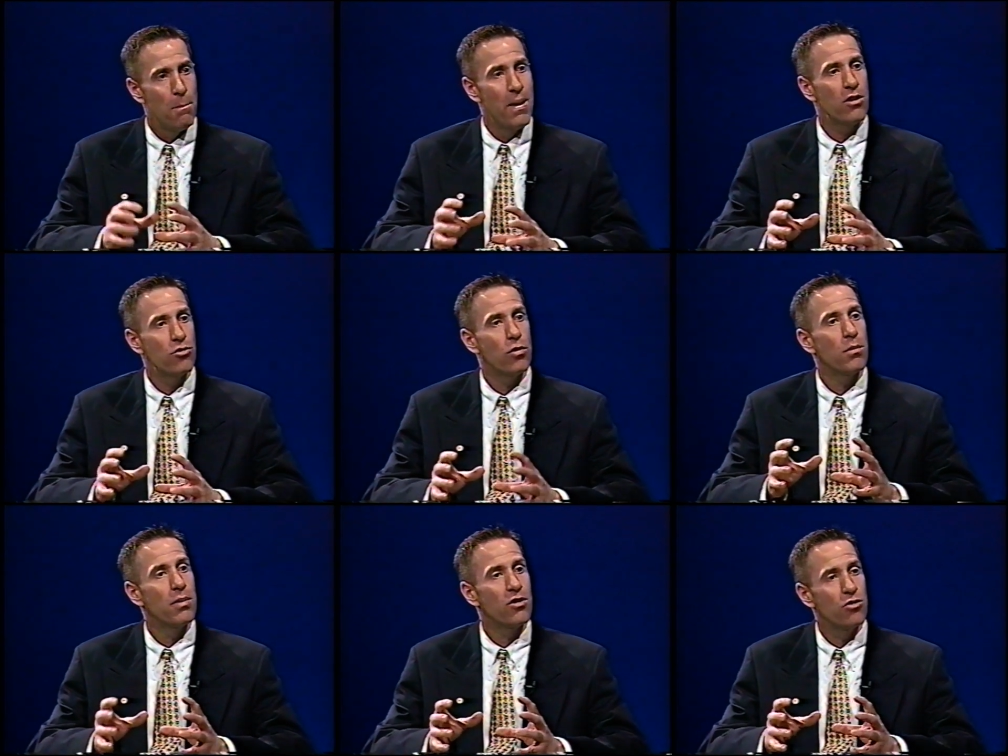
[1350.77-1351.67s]
Make sure
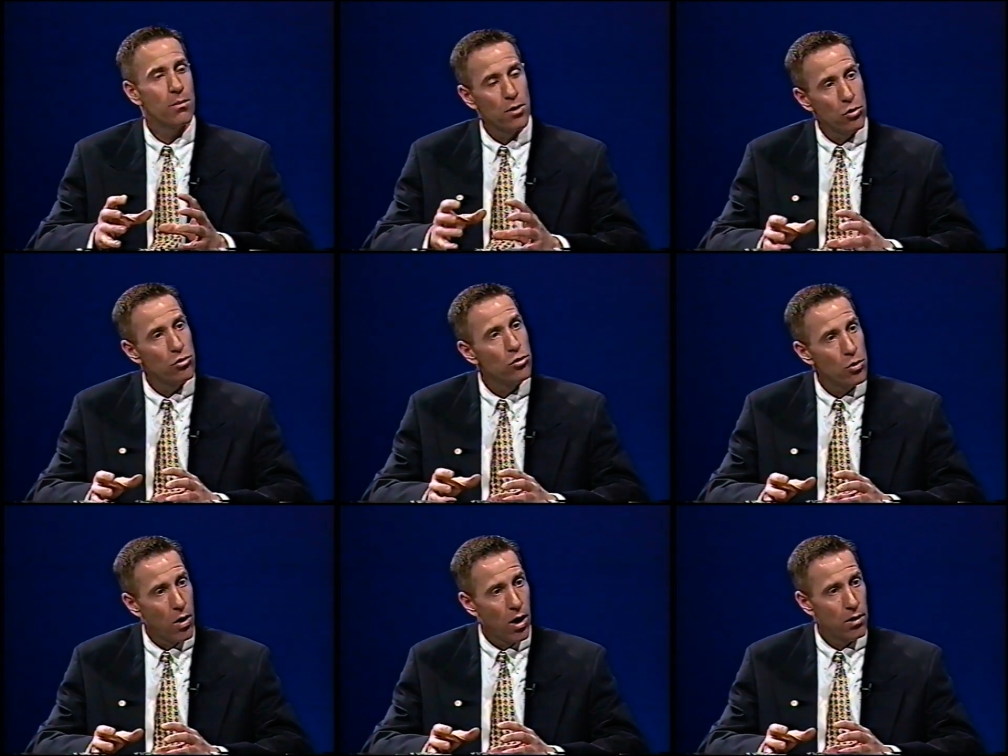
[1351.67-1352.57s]
the big ship knows who
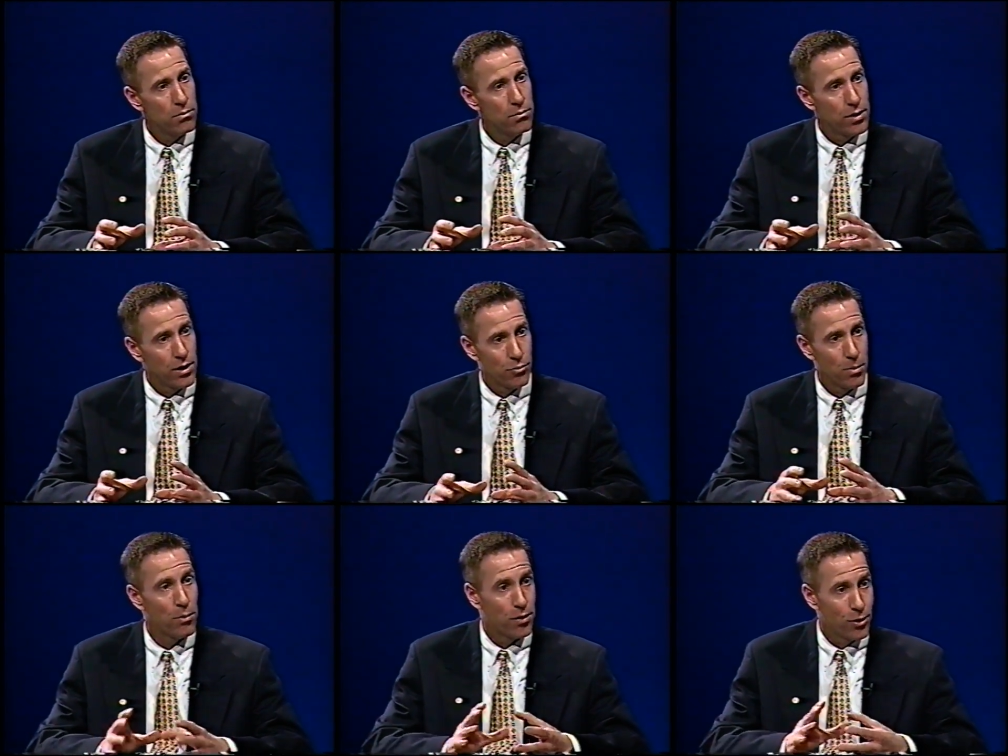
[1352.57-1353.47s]
you are, because
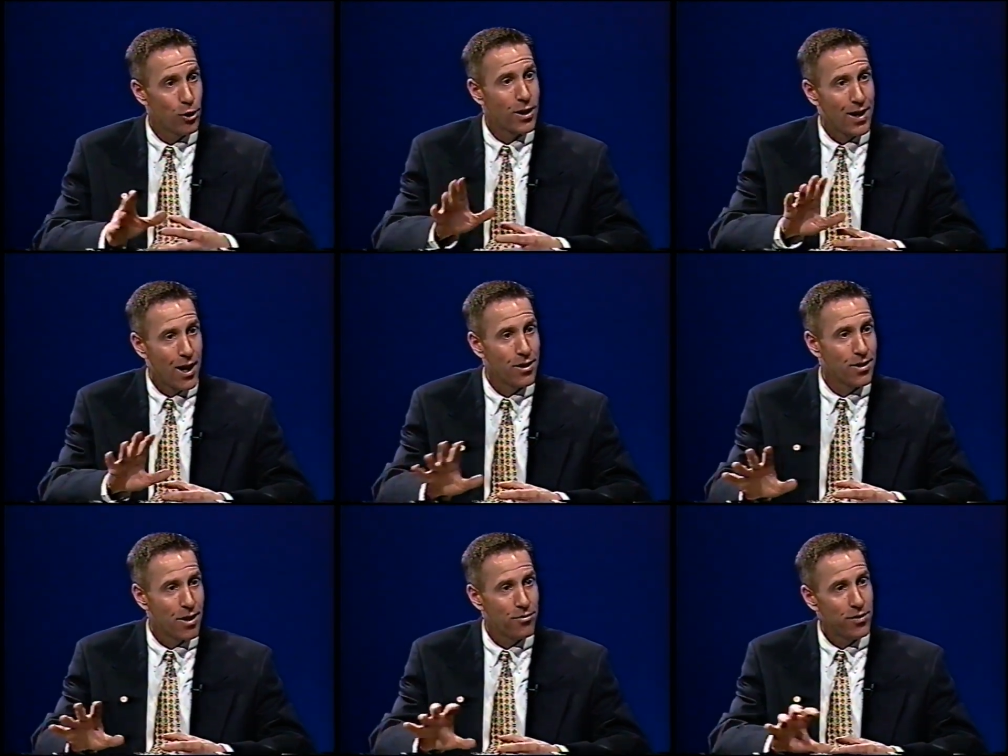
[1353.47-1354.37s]
remember, they're looking out
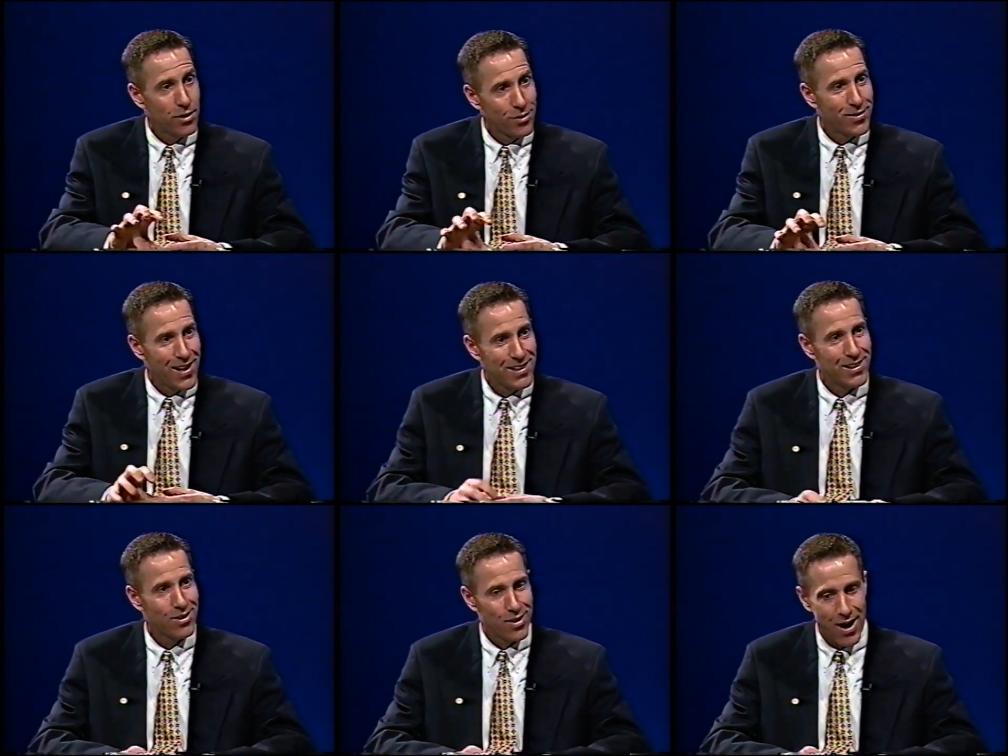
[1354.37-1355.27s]
into that field of tiny
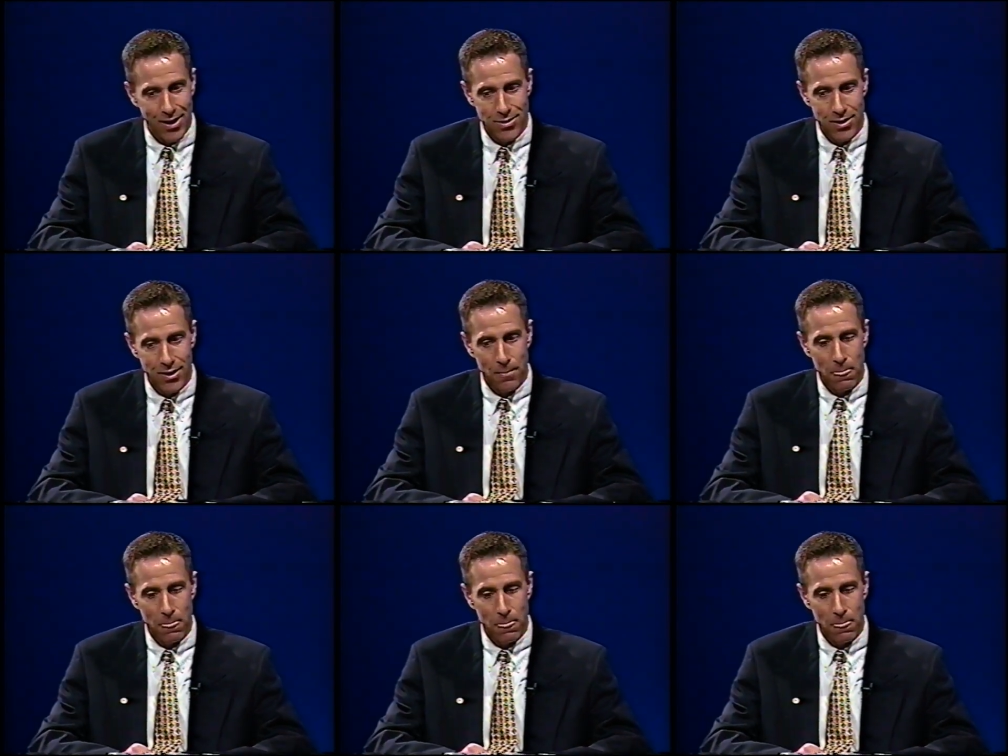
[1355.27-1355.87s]
little dots.